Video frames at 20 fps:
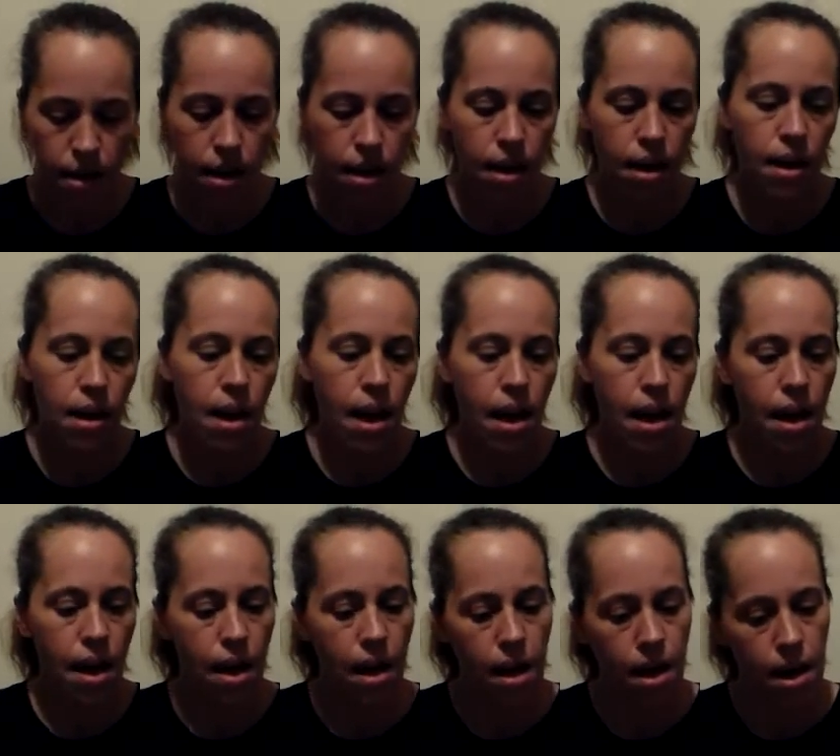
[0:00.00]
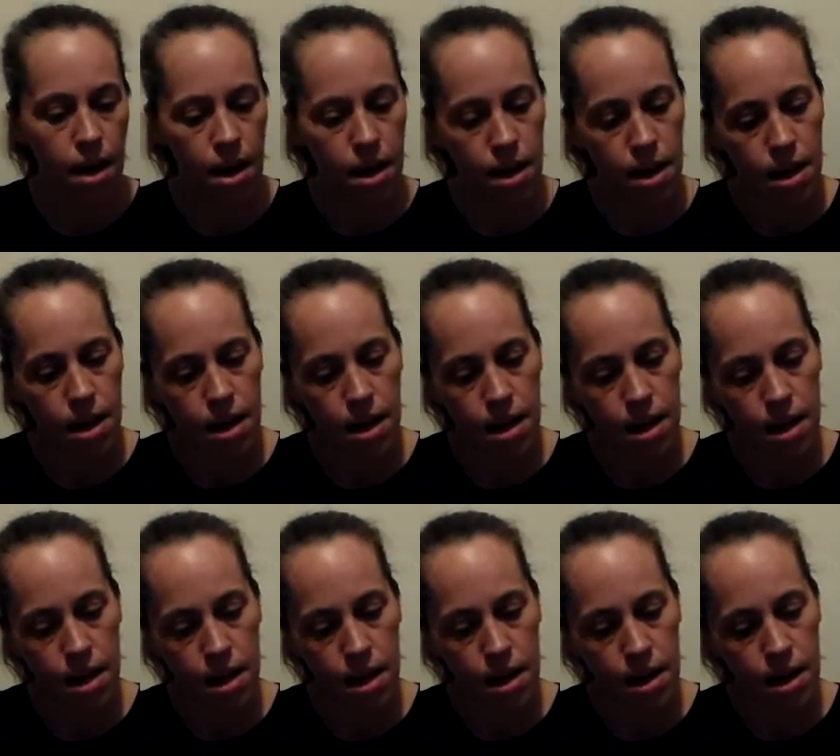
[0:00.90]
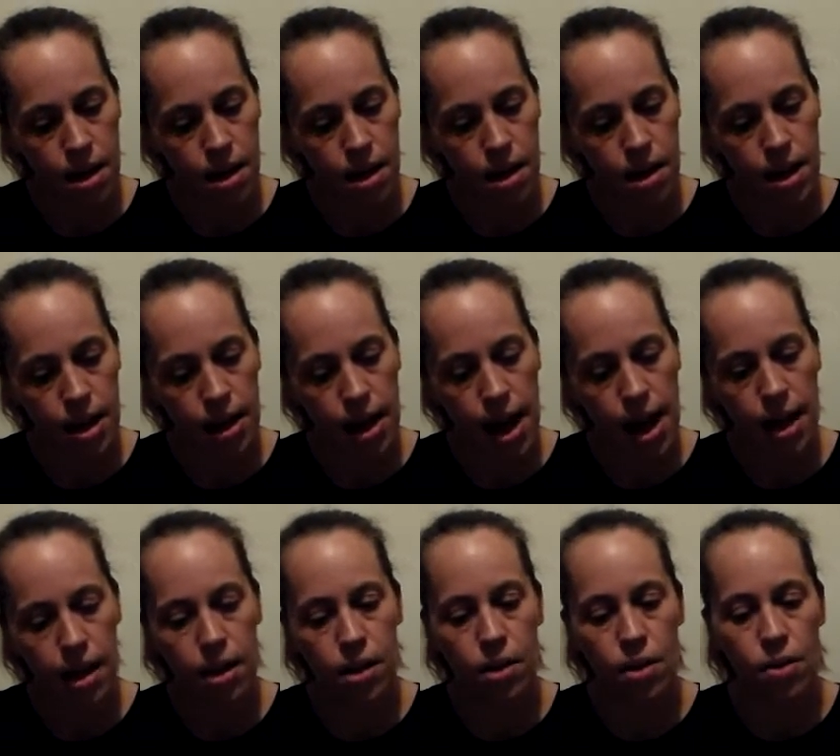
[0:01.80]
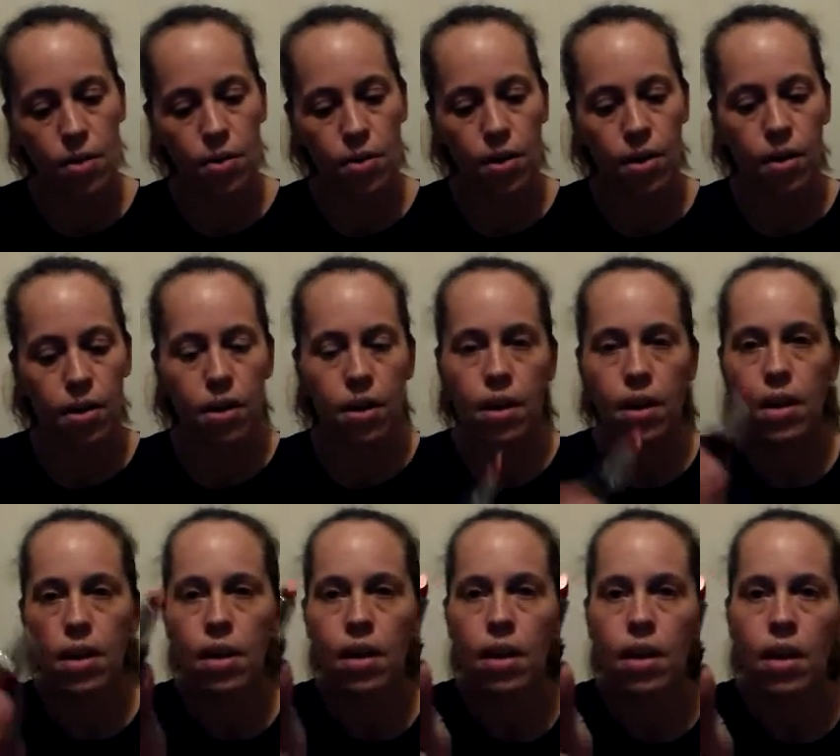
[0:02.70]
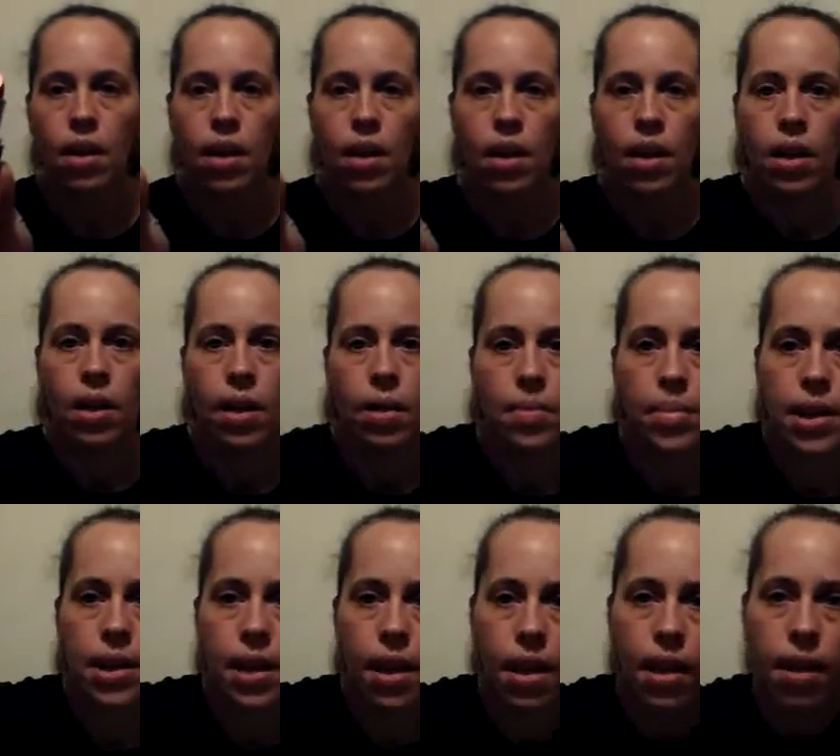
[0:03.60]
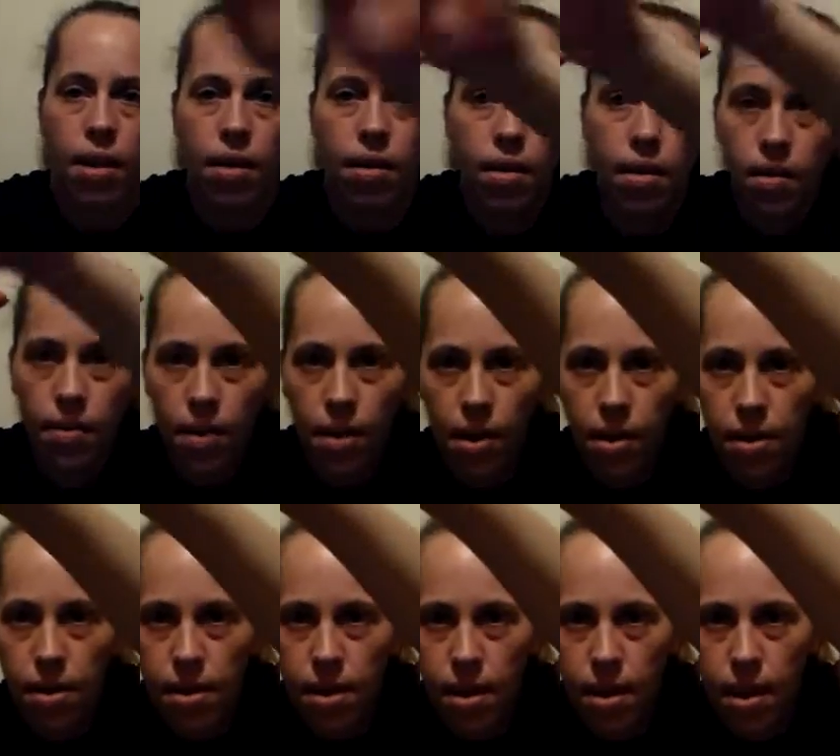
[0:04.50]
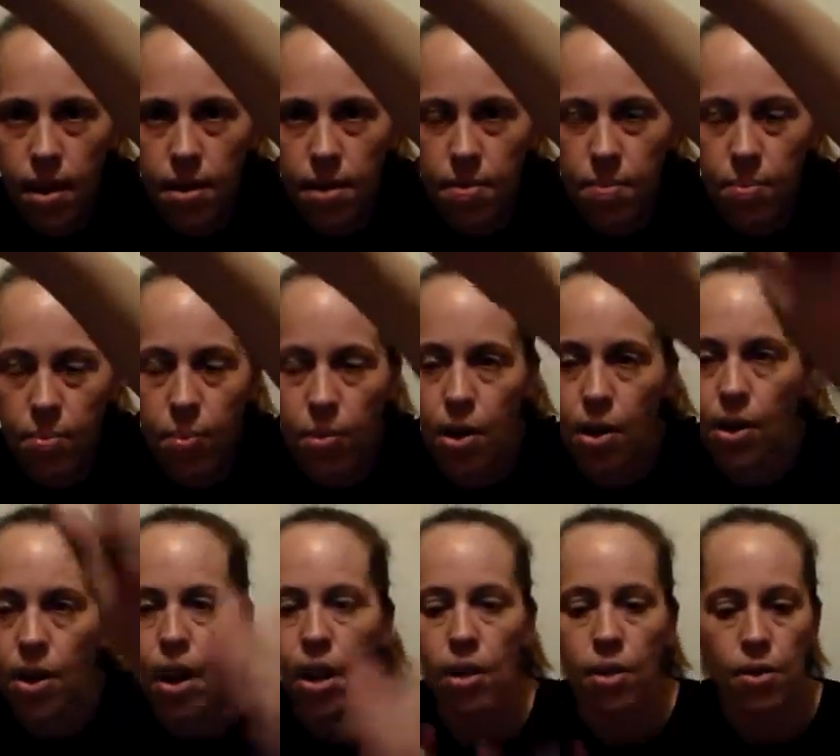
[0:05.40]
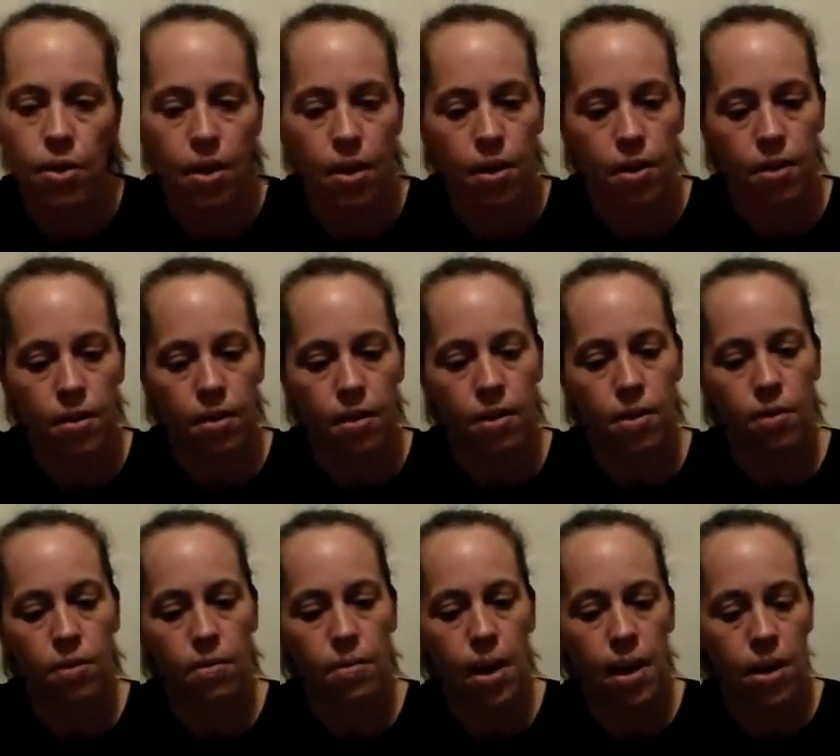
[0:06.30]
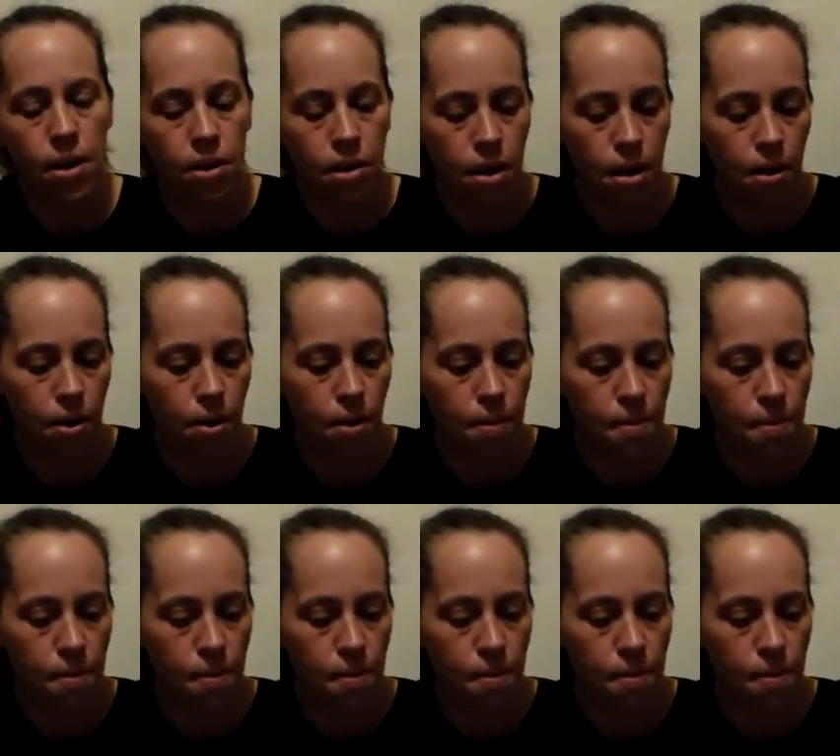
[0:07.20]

And then a Nick New York lipstick. I don't know if you can see that color there, reddish